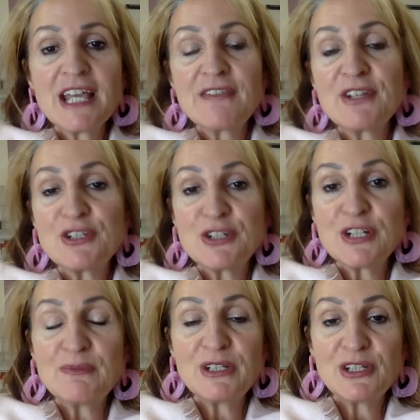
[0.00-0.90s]
that you're
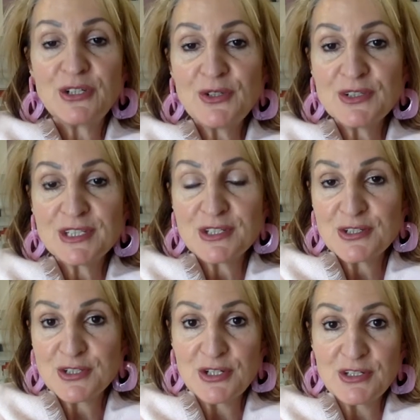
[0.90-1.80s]
going to be using to
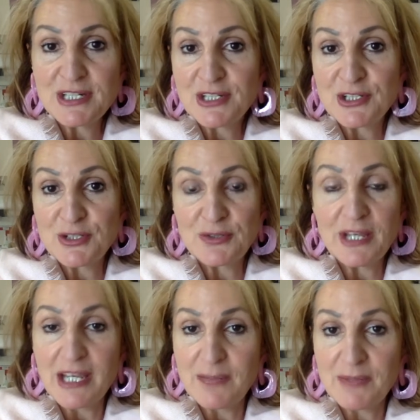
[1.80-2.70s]
turn it into
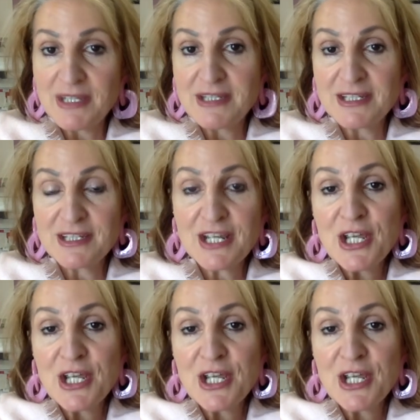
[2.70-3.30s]
a business.